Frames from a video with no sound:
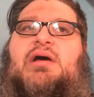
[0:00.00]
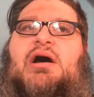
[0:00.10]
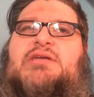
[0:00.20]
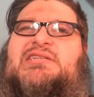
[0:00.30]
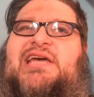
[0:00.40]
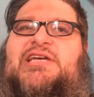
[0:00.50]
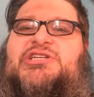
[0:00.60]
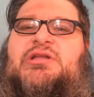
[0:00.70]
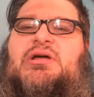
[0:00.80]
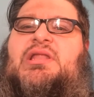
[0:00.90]

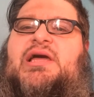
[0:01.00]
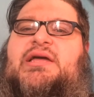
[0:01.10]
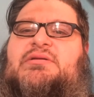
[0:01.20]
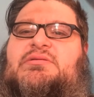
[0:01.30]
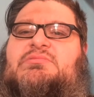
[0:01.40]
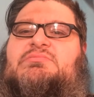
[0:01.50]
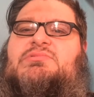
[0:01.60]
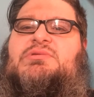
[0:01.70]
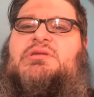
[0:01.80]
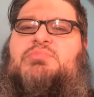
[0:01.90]
oxidation on like
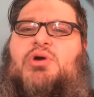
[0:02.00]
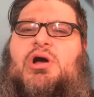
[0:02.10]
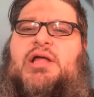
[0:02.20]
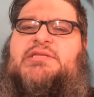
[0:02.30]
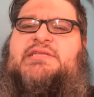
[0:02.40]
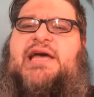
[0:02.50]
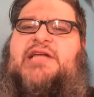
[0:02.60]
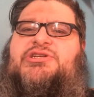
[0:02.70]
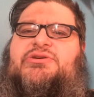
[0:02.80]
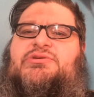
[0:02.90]
the bronze
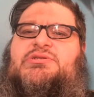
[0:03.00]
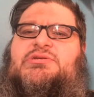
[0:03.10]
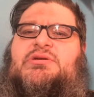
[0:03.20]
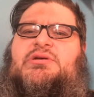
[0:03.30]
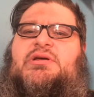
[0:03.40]
statues,